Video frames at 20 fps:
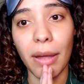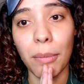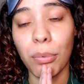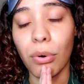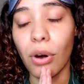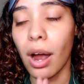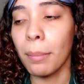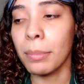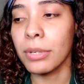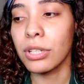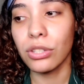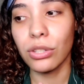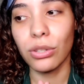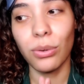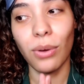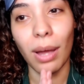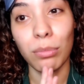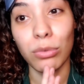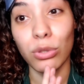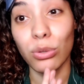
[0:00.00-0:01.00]
I promise
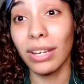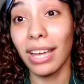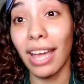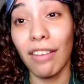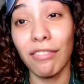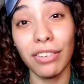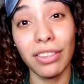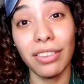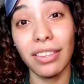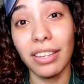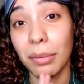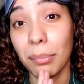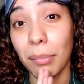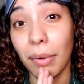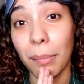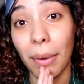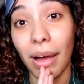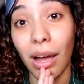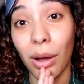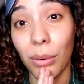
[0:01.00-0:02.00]
you I'm doing everything in
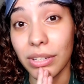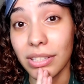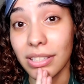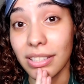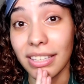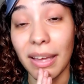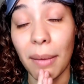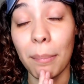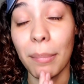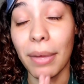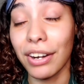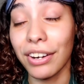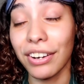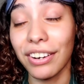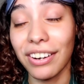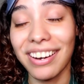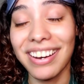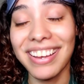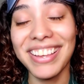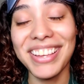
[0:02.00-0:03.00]
my power to get
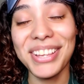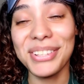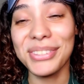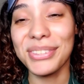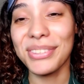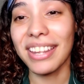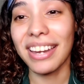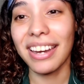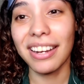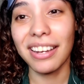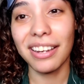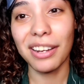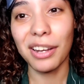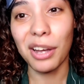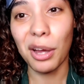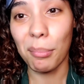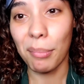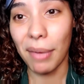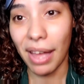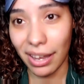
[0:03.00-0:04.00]
better so that I can
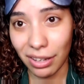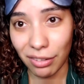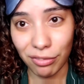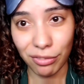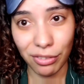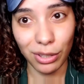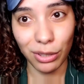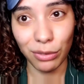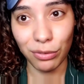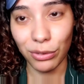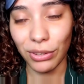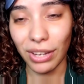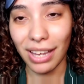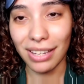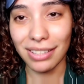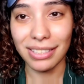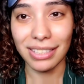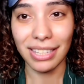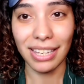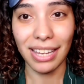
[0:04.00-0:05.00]
come back in front of you
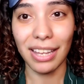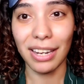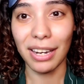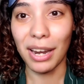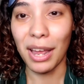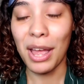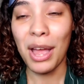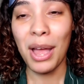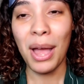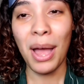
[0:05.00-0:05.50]
guys again.